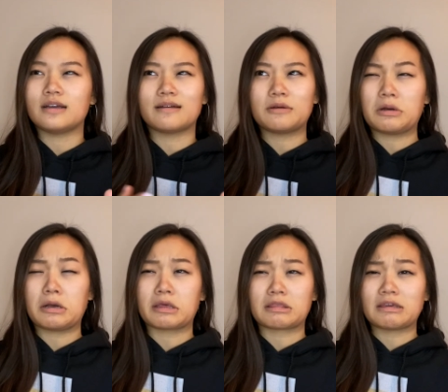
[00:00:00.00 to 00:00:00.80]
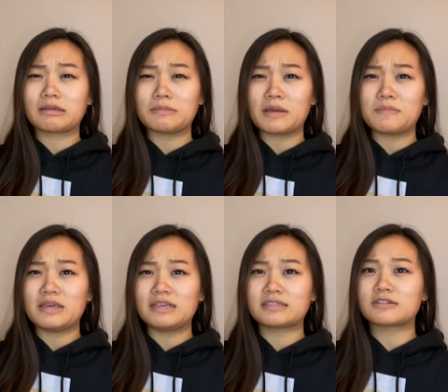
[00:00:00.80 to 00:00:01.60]
I think it might be
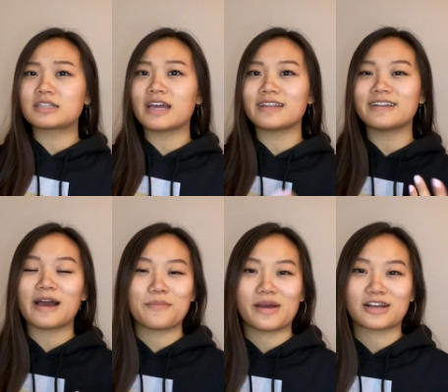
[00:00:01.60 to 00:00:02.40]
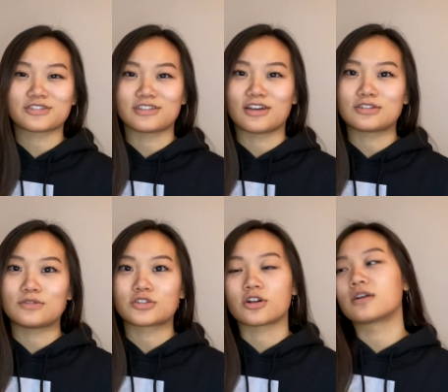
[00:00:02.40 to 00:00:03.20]
easier to get in. I'm actually not too
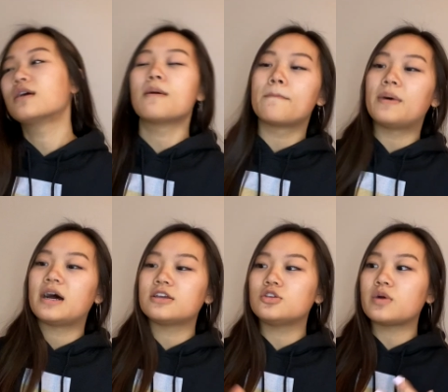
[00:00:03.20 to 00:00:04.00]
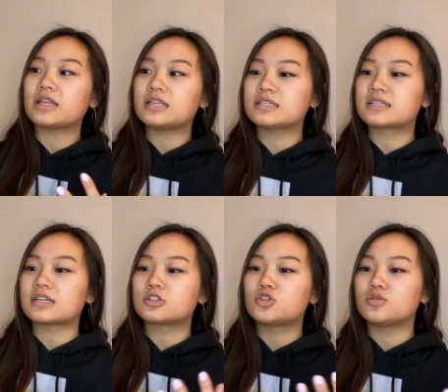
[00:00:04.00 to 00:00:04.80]
sure, but you at least
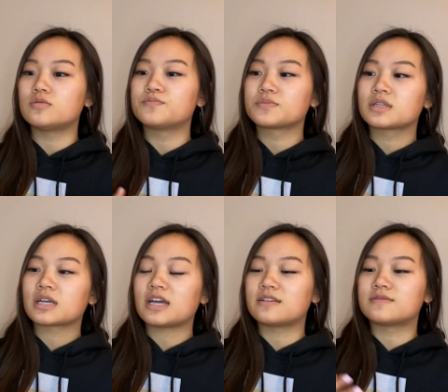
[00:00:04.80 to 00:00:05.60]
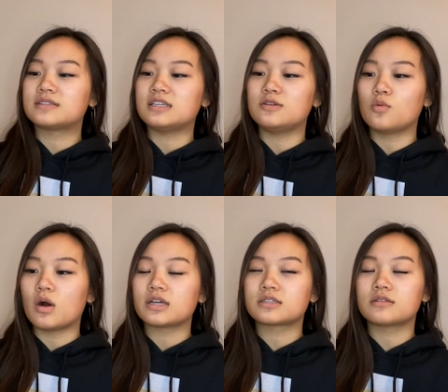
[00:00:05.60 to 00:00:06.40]
get to kind of see
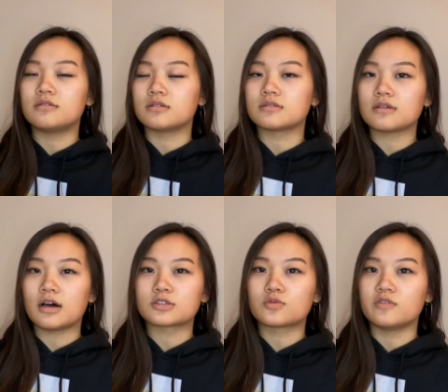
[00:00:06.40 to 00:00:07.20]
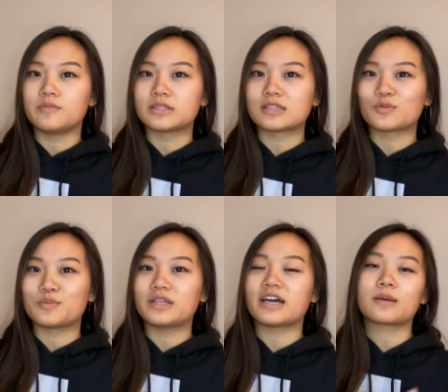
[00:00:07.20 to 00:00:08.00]
what the Haas School of Business would
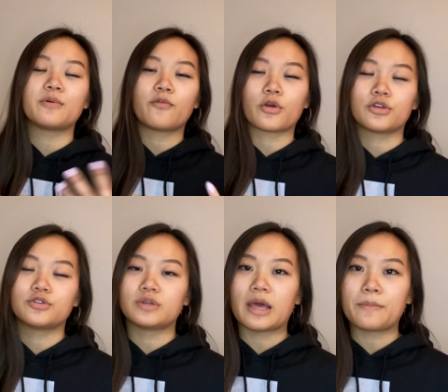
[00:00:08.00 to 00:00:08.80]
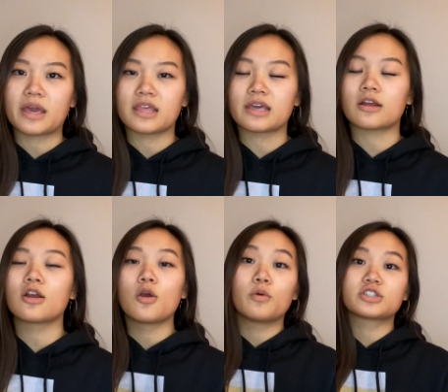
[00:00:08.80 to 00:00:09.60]
be like before you do an MBA there,
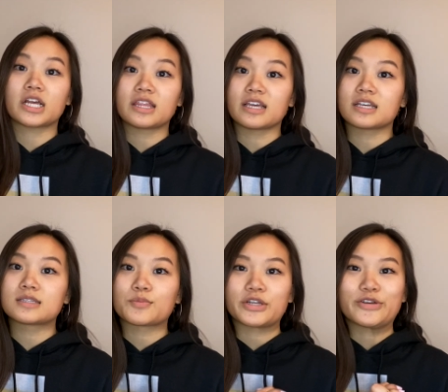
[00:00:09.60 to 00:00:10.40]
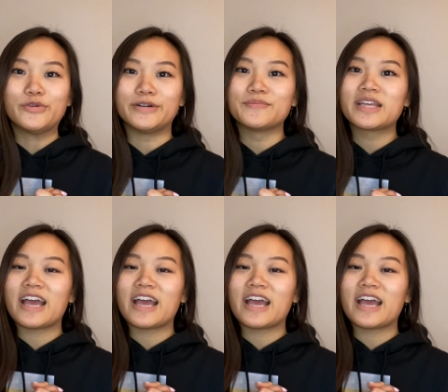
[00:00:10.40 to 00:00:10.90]
which I think is pretty cool.